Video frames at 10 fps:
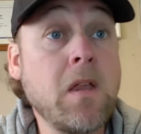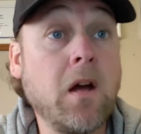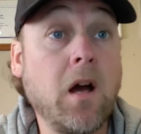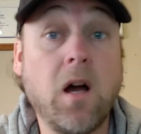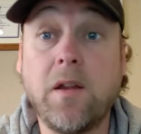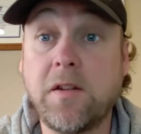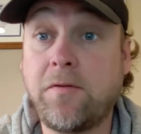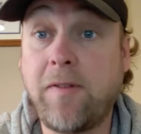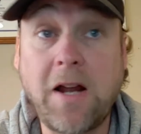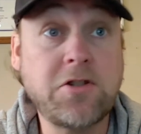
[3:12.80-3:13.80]
There's
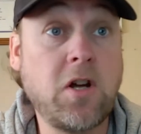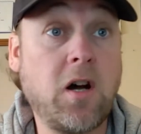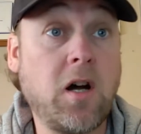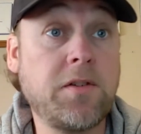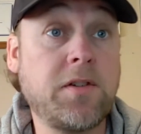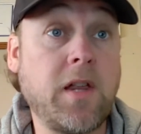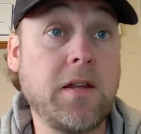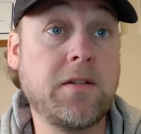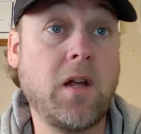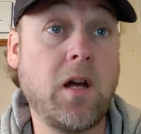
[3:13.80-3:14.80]
flashcards.
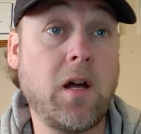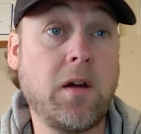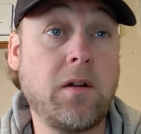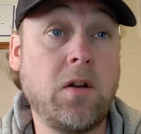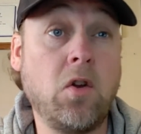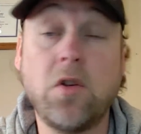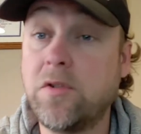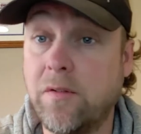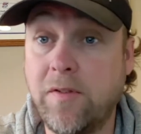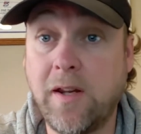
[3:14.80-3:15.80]
There's
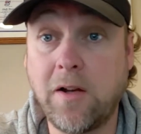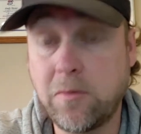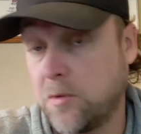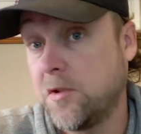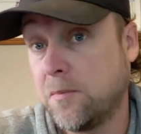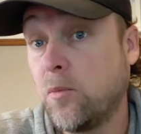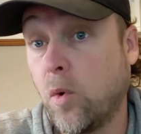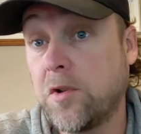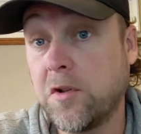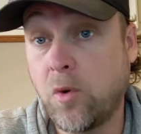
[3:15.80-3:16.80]
lots of videos,
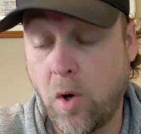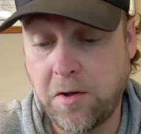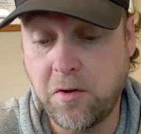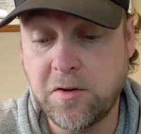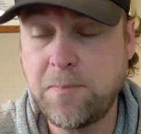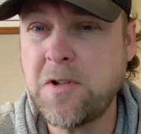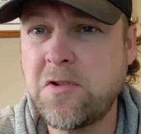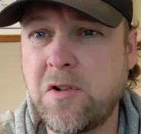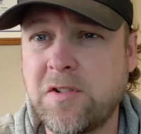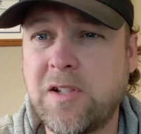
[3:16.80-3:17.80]
which is quite good,
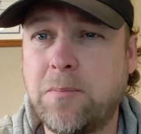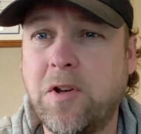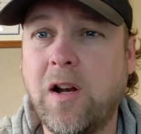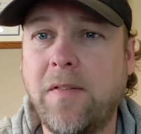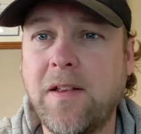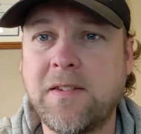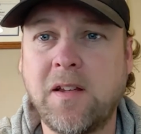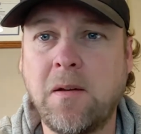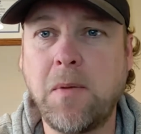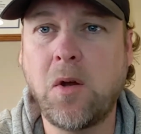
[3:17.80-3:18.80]
especially on a subject like this
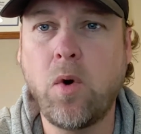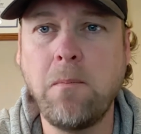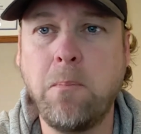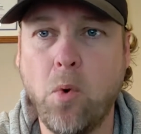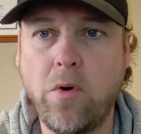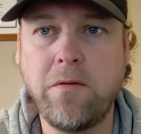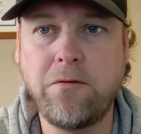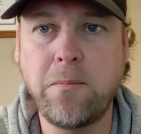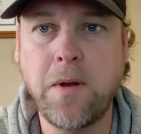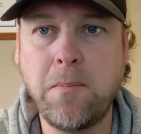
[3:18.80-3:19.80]
that can be quite boring
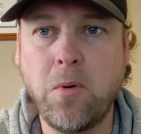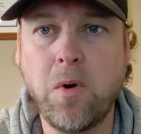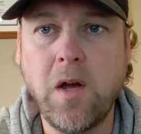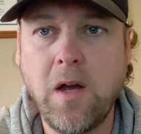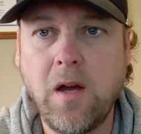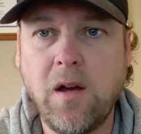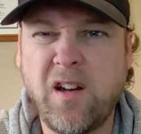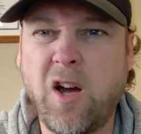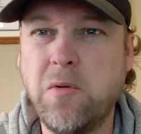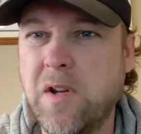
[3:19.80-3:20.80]
for people.
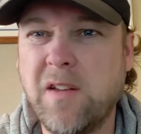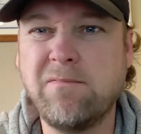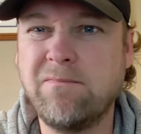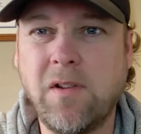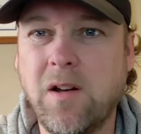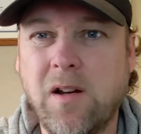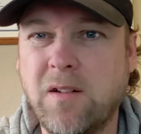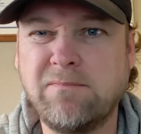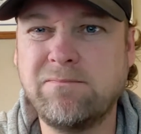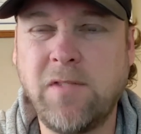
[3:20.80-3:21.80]
Coding,
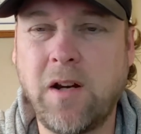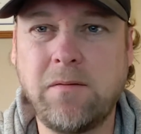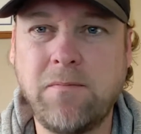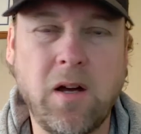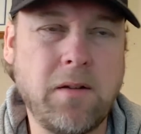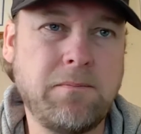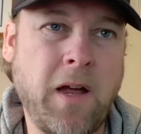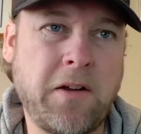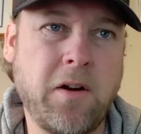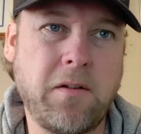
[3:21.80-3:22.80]

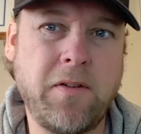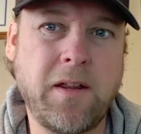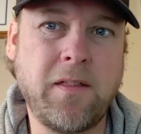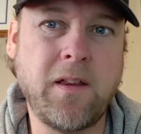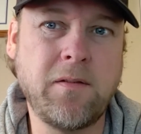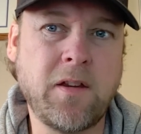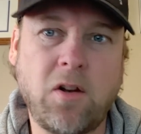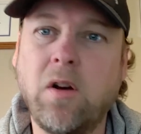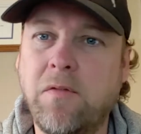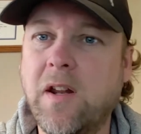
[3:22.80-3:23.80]
that kind of thing. There's
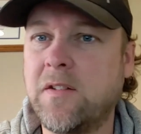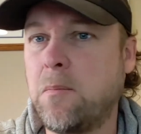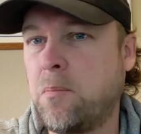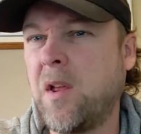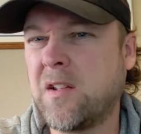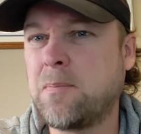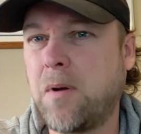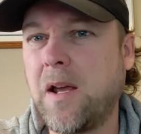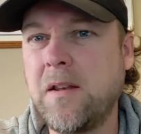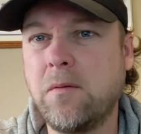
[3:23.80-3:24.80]
a lot of videos that
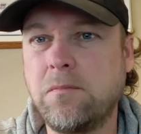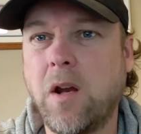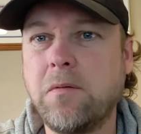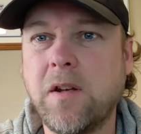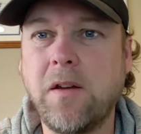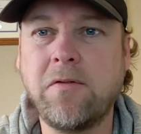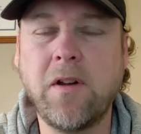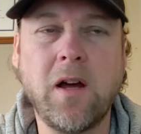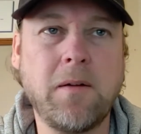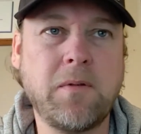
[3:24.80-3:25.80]
explain, the
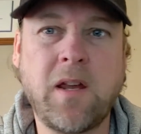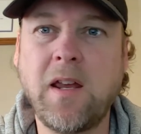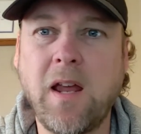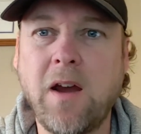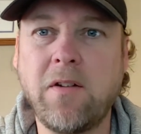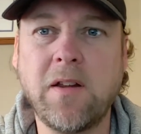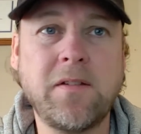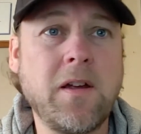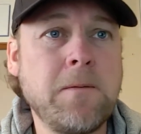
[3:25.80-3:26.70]
different key areas.